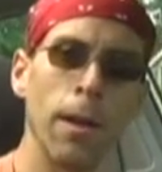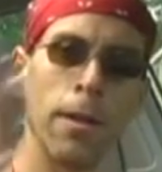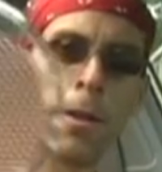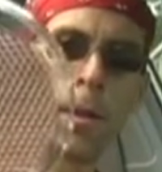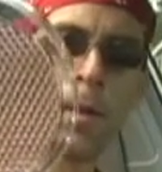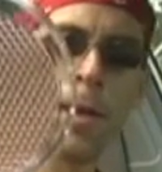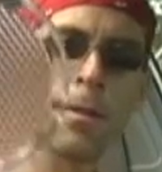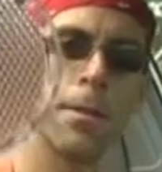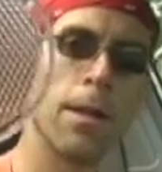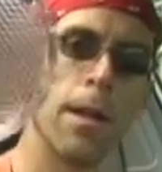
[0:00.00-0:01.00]
I took
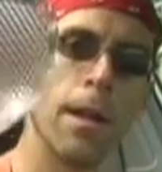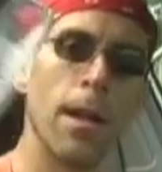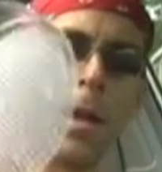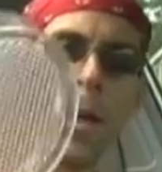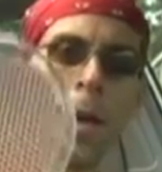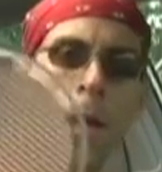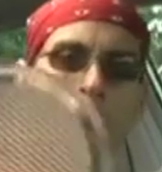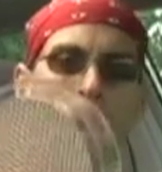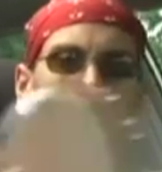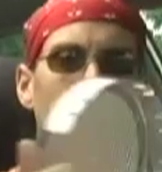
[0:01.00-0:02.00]
this and I
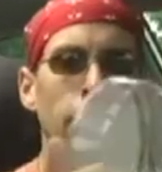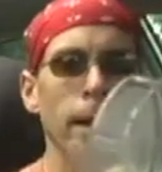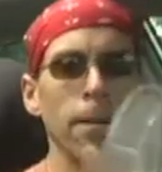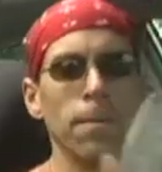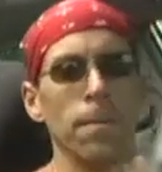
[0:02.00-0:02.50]
cut a